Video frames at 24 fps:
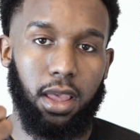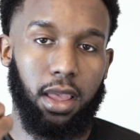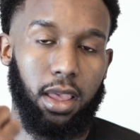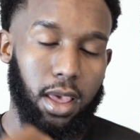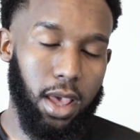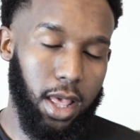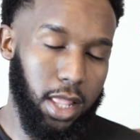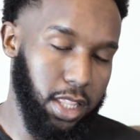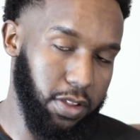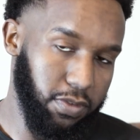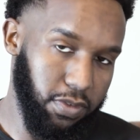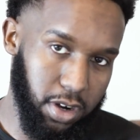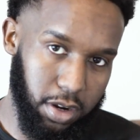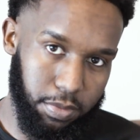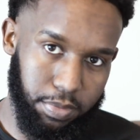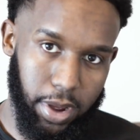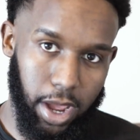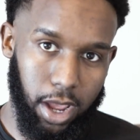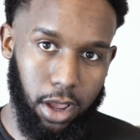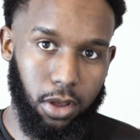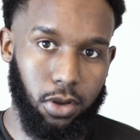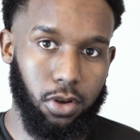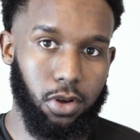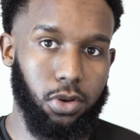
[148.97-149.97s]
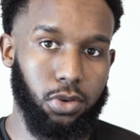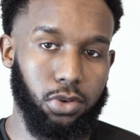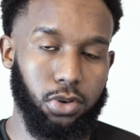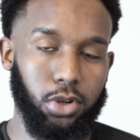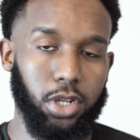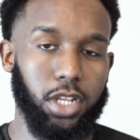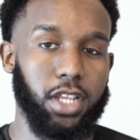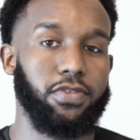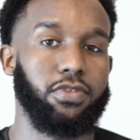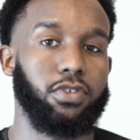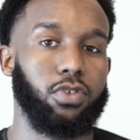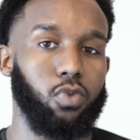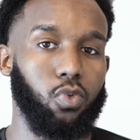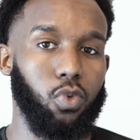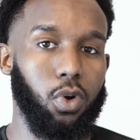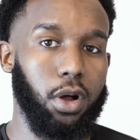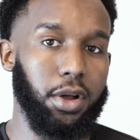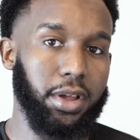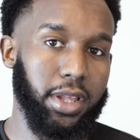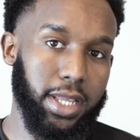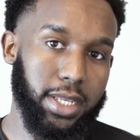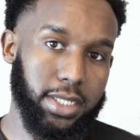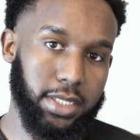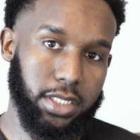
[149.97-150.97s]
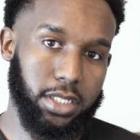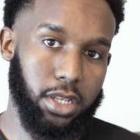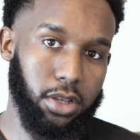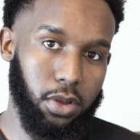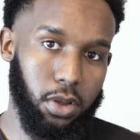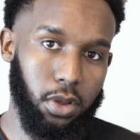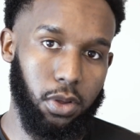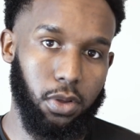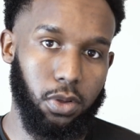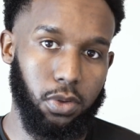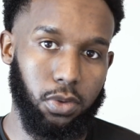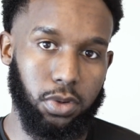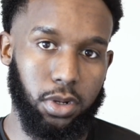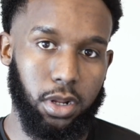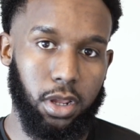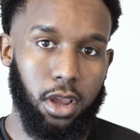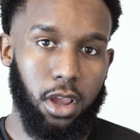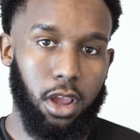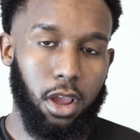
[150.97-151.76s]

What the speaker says: elevated pike hold, or even wall handstand hold